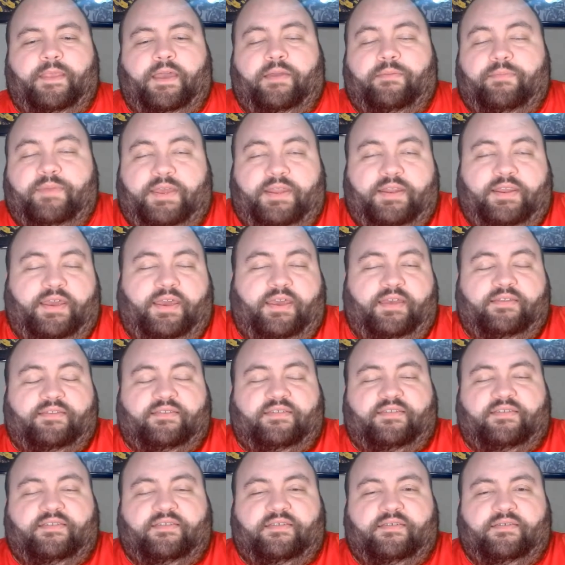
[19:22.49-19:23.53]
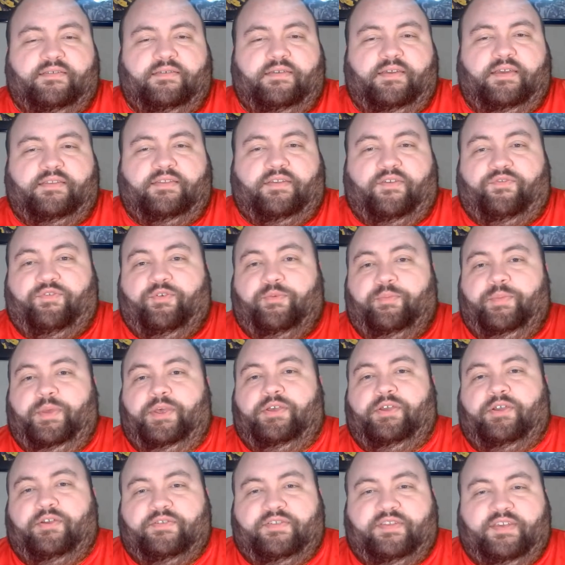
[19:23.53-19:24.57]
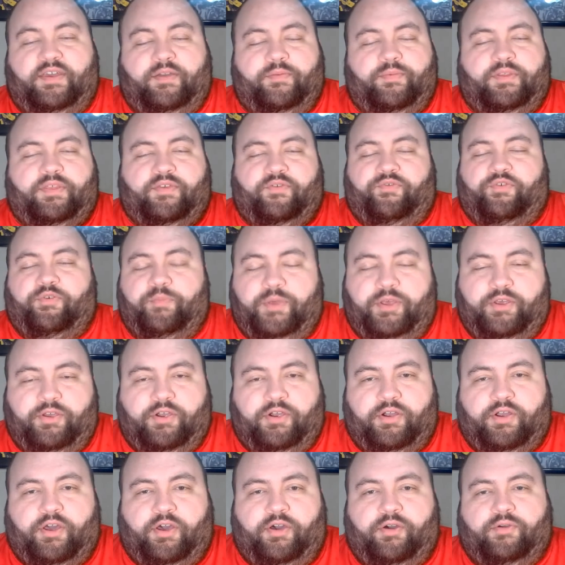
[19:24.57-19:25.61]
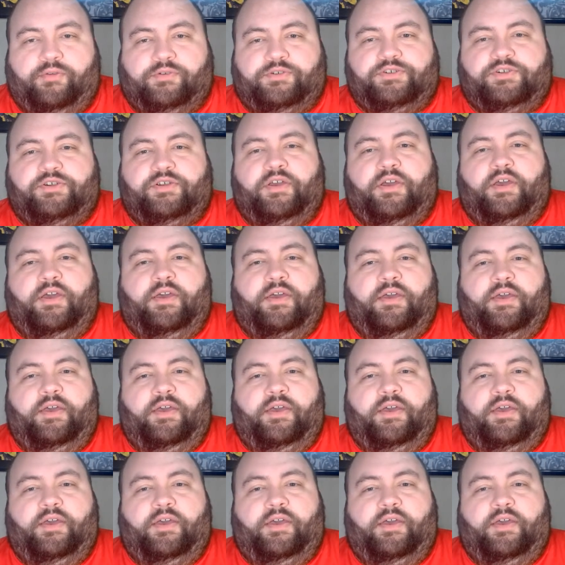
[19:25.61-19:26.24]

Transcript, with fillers: I mean it's it's a familiar team with a familiar coach.